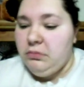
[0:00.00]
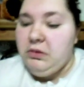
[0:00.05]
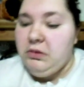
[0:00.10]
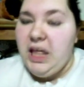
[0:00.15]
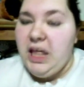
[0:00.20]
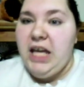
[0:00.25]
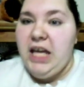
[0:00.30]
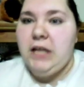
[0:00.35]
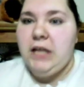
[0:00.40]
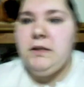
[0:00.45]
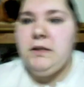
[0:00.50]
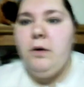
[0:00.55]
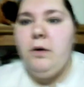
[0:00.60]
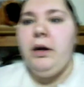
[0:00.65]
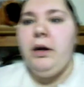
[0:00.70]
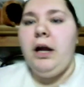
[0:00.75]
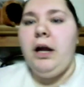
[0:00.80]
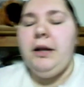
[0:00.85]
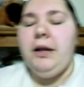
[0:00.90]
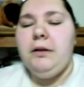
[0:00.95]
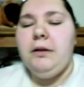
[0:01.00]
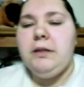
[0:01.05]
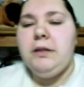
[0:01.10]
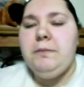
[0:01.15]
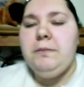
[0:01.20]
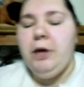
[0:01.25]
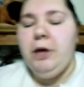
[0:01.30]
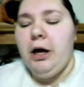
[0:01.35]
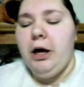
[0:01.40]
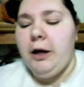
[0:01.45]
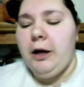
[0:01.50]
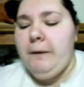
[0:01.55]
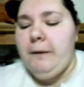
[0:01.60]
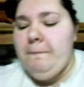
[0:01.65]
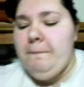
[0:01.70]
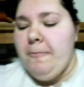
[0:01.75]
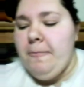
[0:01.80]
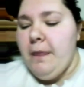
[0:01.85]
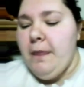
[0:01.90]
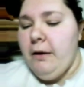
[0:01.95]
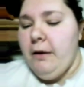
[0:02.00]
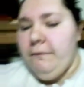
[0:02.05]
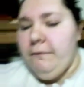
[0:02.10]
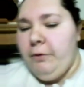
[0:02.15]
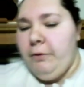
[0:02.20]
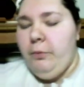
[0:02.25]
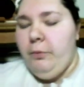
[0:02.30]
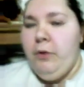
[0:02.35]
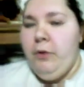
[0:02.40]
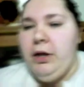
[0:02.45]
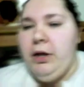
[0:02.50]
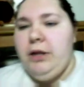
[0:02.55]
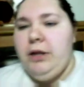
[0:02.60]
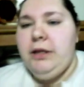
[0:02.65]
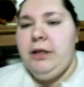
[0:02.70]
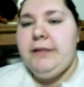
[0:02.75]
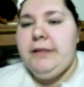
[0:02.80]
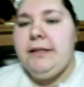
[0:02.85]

things going on in this book. For one, the